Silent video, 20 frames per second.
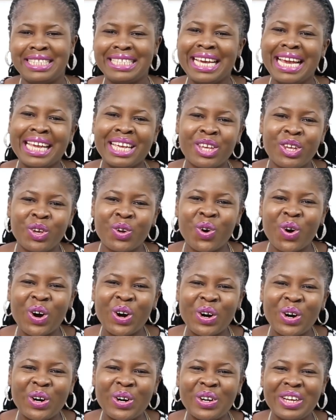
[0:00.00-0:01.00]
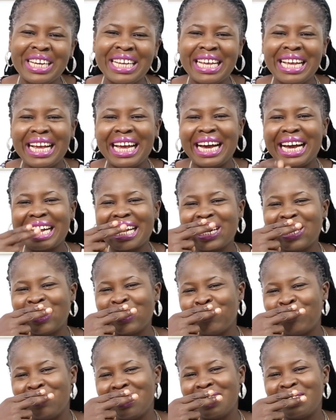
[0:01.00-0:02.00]
Thank you all, and
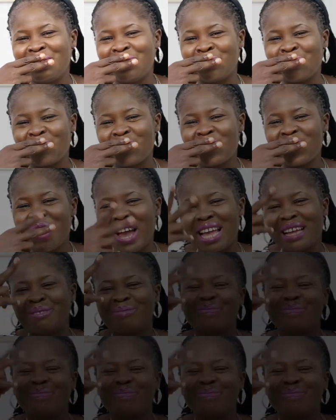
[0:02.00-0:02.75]
God bless you. Mwah.